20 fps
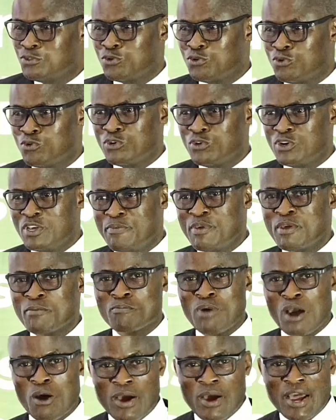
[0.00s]
to Ibim
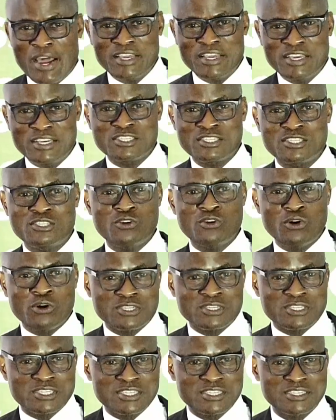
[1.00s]
Power is just
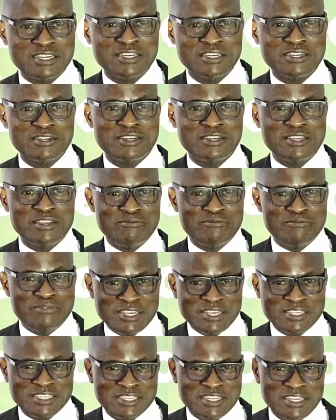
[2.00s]

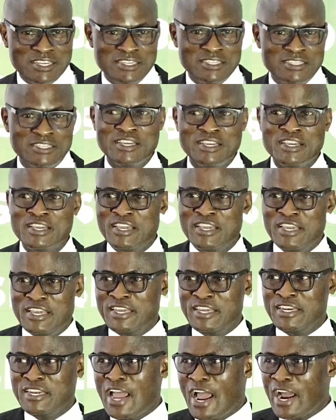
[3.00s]
investing
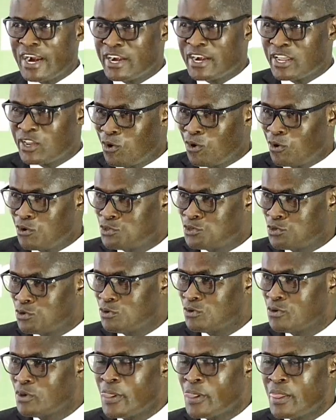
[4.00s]
in agriculture.
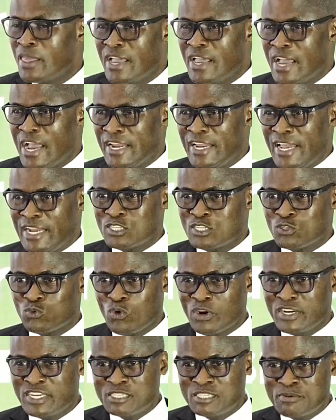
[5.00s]
And that is
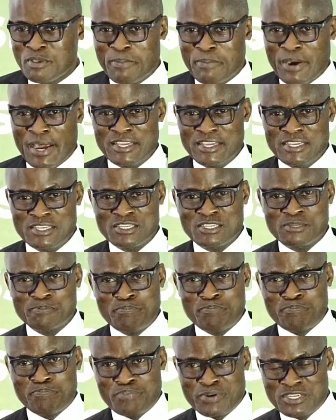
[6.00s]
what this paper is
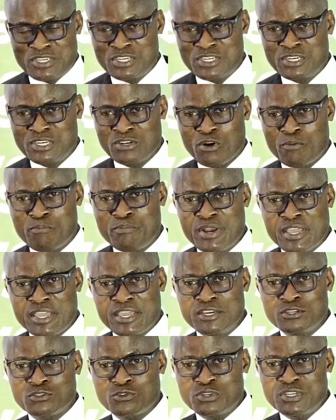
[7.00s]
preaching or
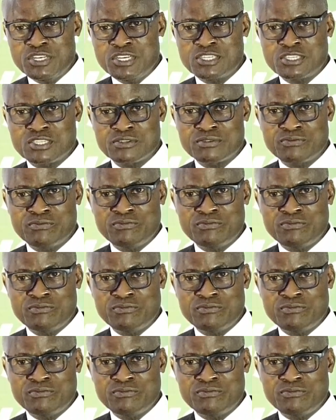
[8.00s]
bringing to this